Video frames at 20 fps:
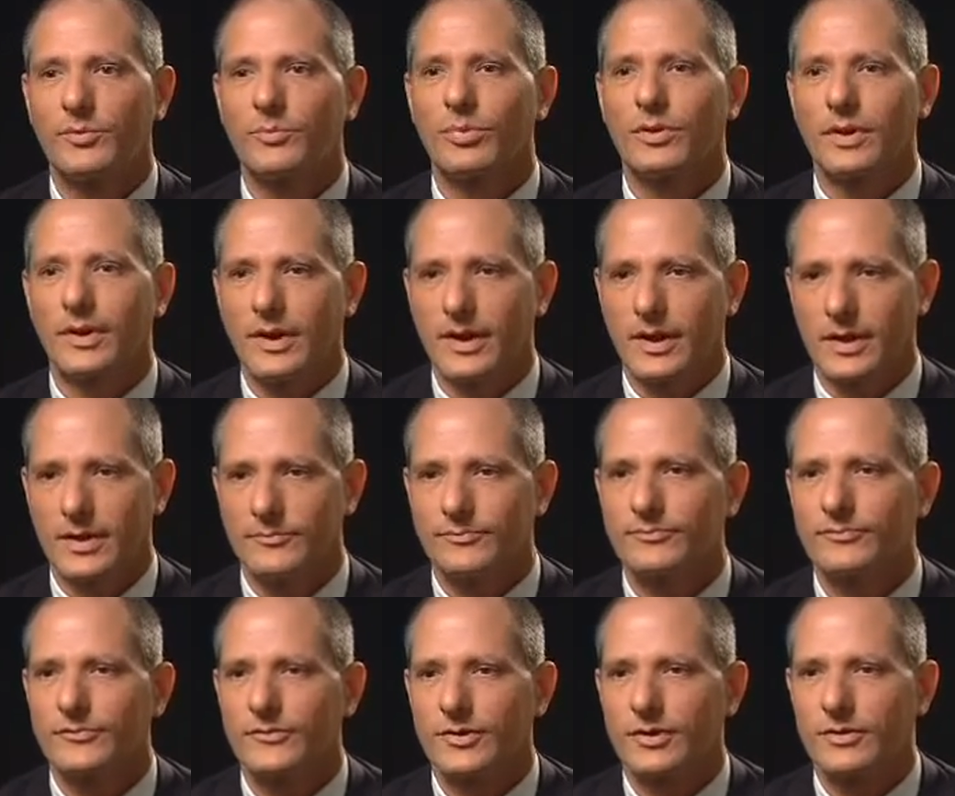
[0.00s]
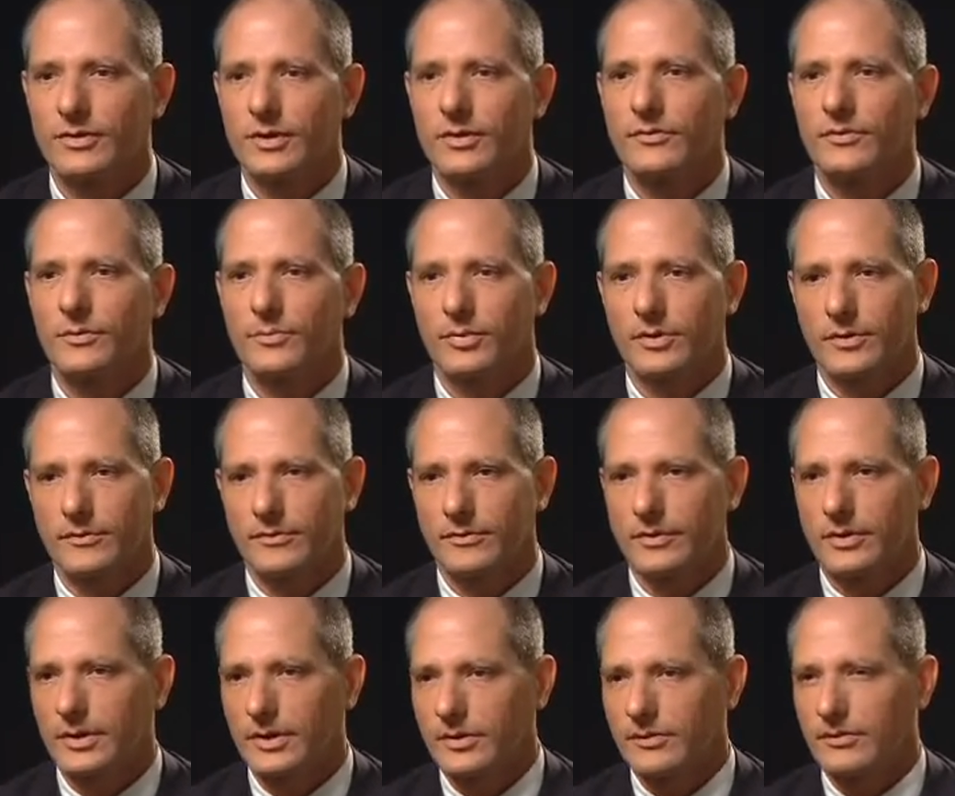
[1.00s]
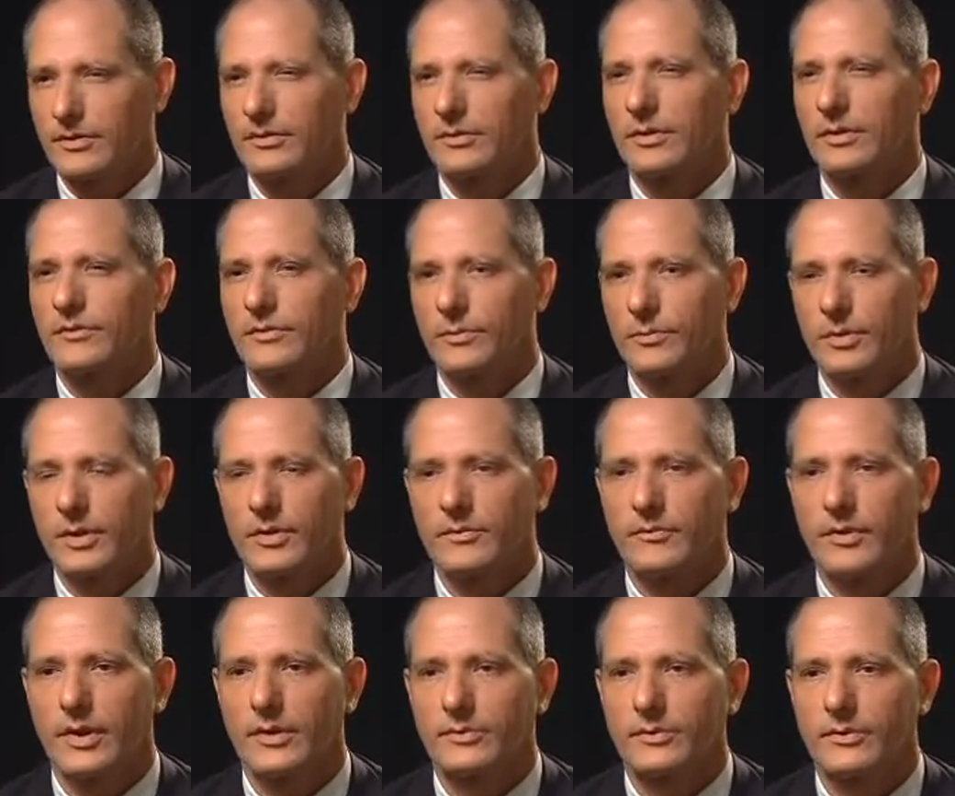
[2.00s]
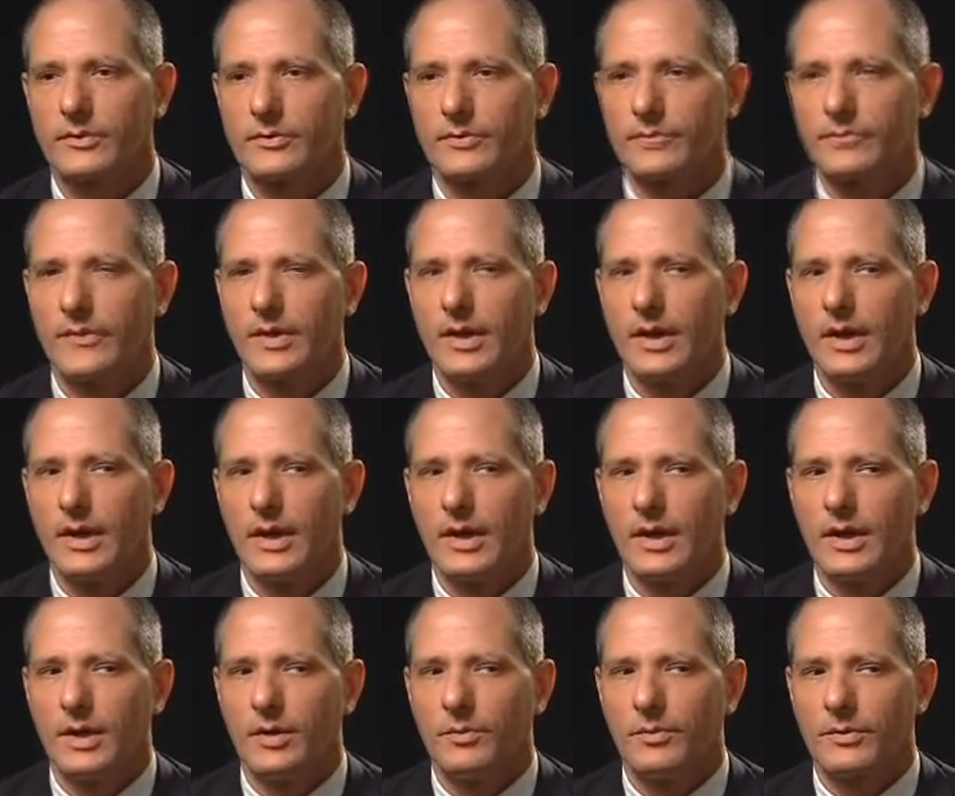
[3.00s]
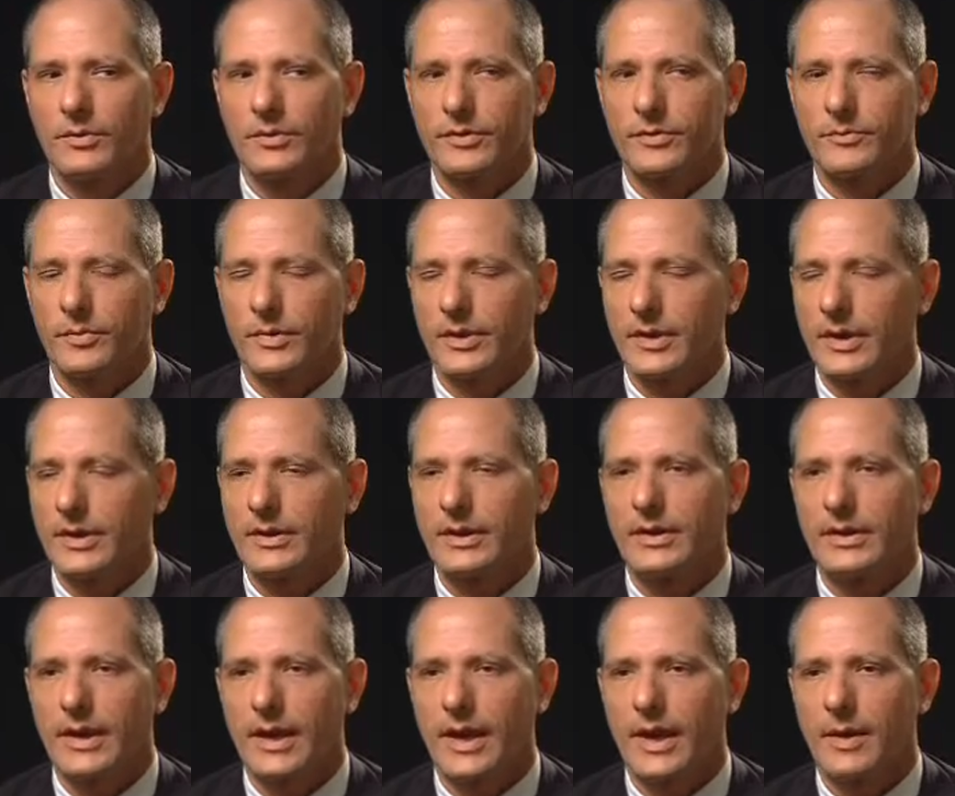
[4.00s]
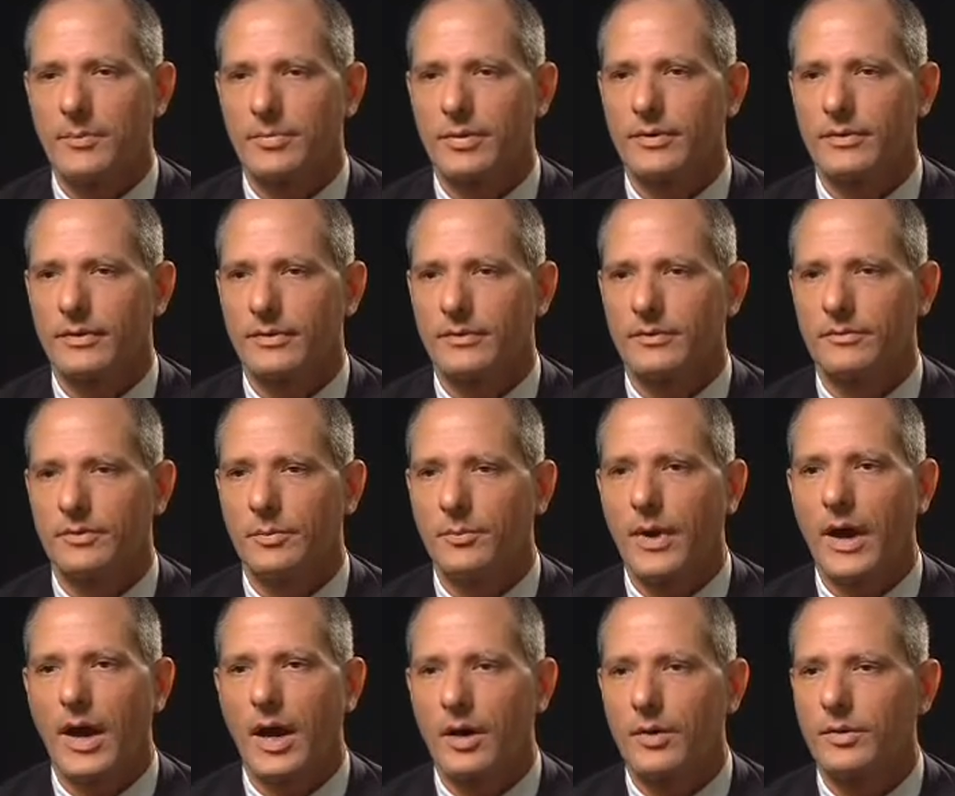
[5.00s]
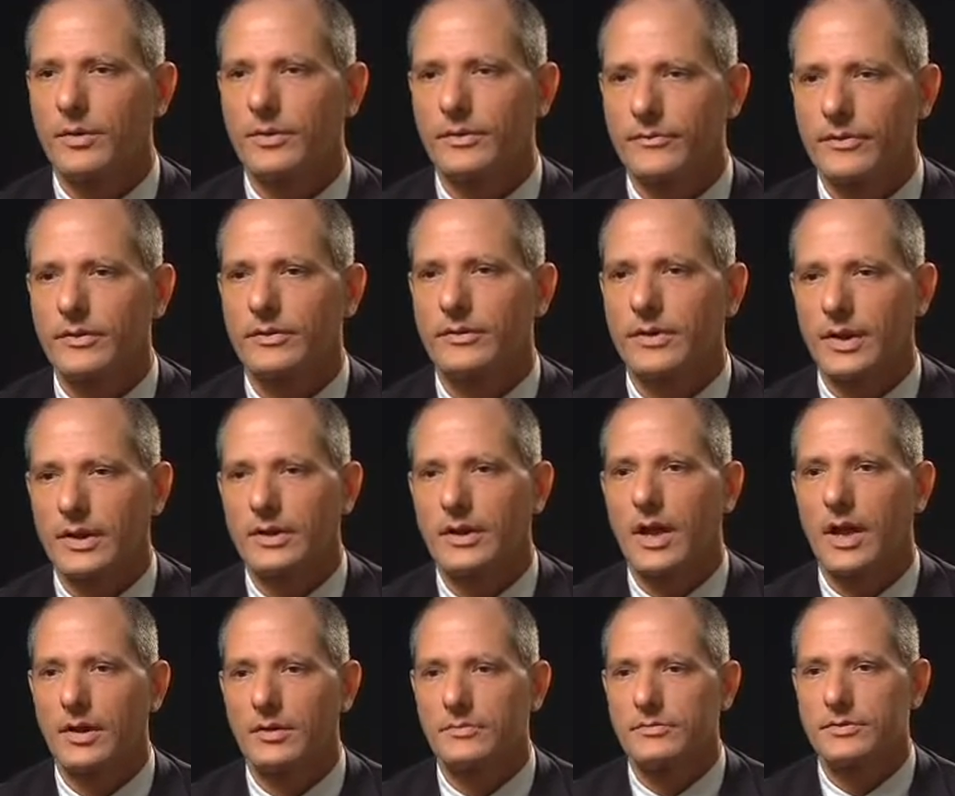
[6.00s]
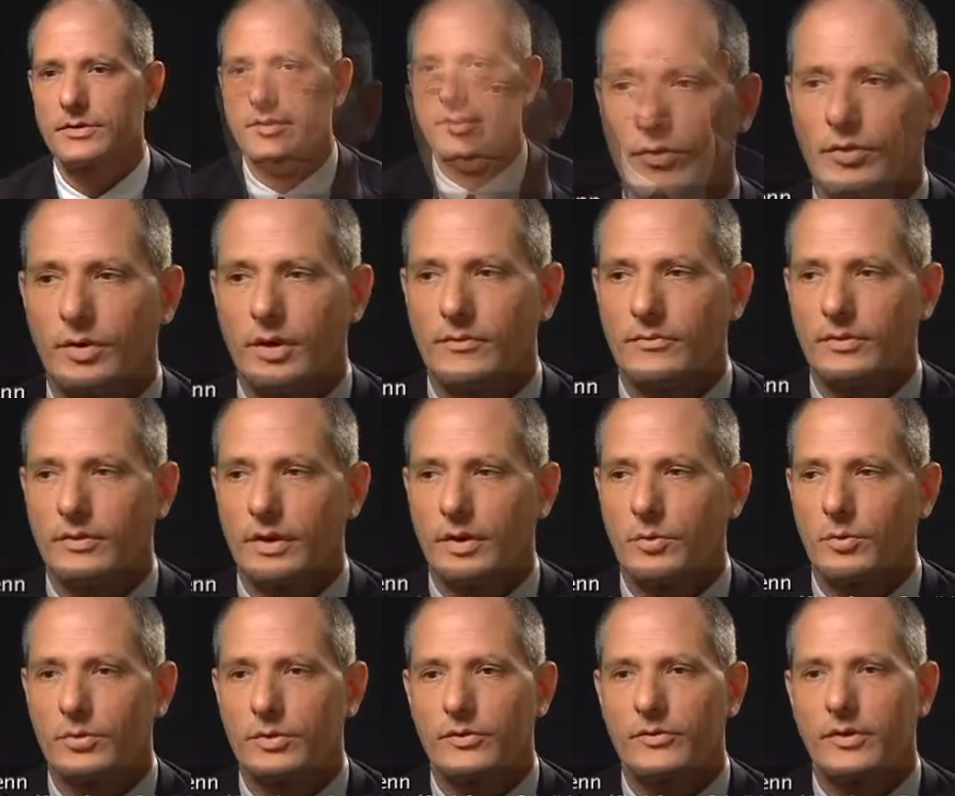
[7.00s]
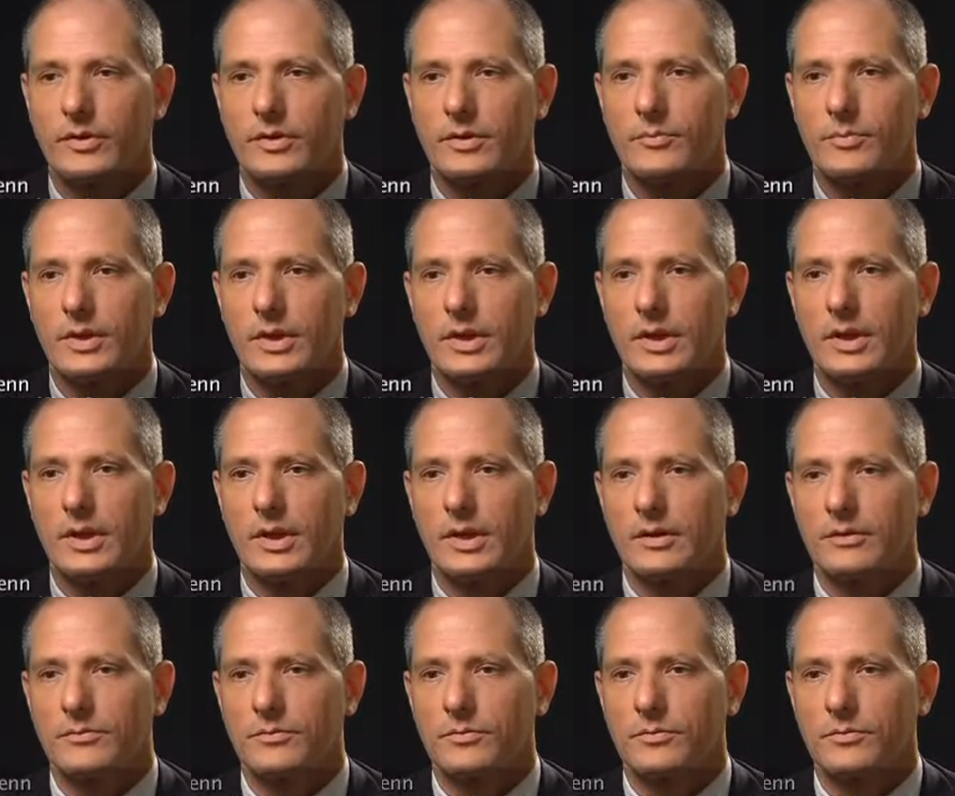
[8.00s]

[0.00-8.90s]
plan to look for perforators and look for blood vessels. We're just beginning to tap the real power of this technology. So I feel like we're just at the beginning.